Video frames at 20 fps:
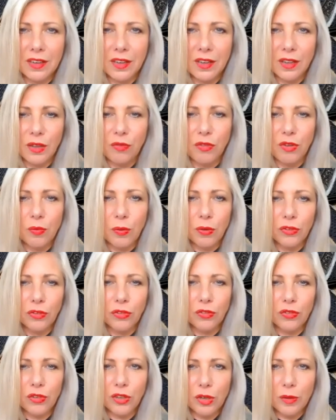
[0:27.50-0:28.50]
If you want to
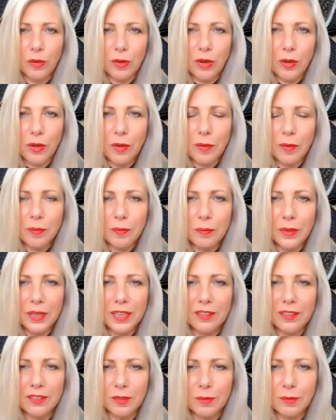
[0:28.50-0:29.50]
follow along,
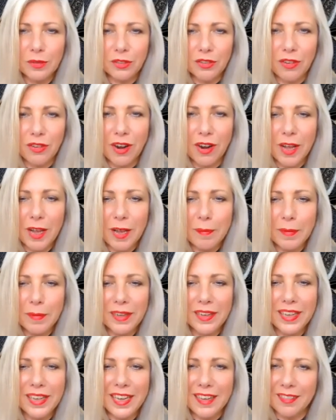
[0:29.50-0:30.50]
please subscribe
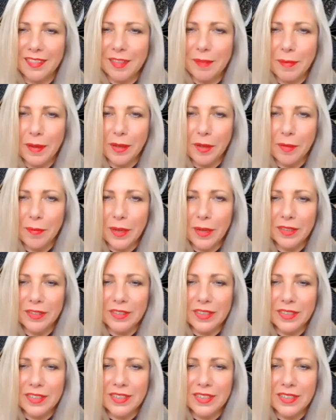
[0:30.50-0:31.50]
and hit the bell
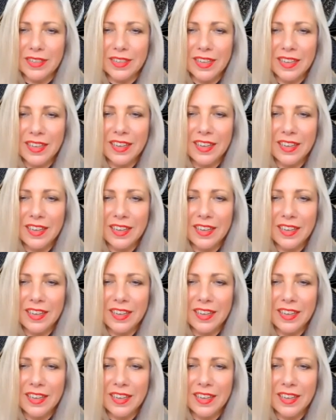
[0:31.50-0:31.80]
button